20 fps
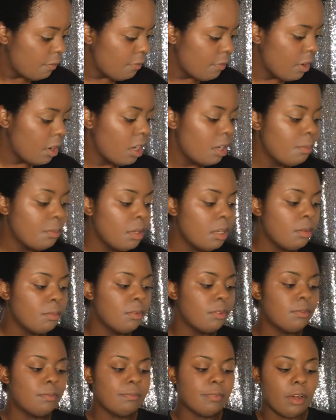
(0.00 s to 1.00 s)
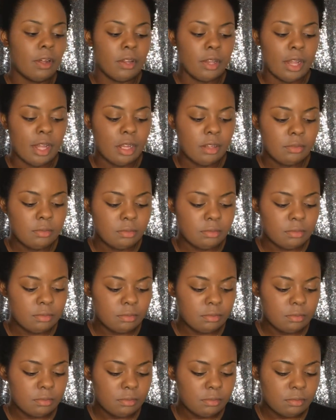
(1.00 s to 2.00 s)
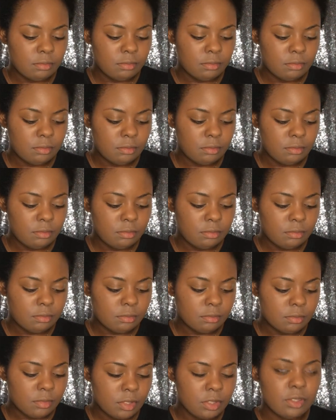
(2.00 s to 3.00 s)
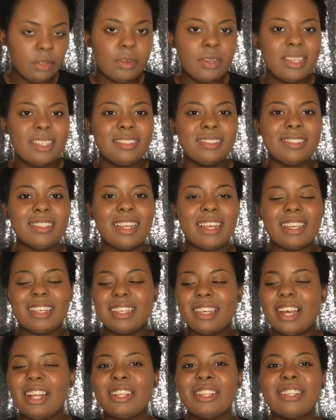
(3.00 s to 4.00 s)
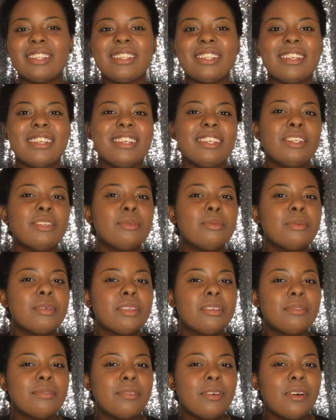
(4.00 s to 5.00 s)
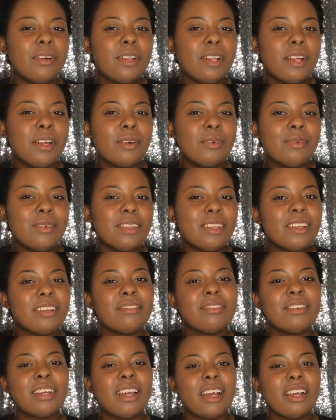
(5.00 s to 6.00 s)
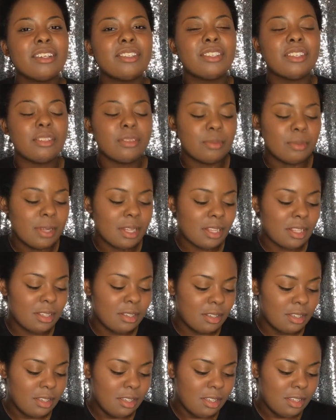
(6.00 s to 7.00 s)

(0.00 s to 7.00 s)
very minimal fallout. There's always like a little bit of fallout with every eyeshadow palette.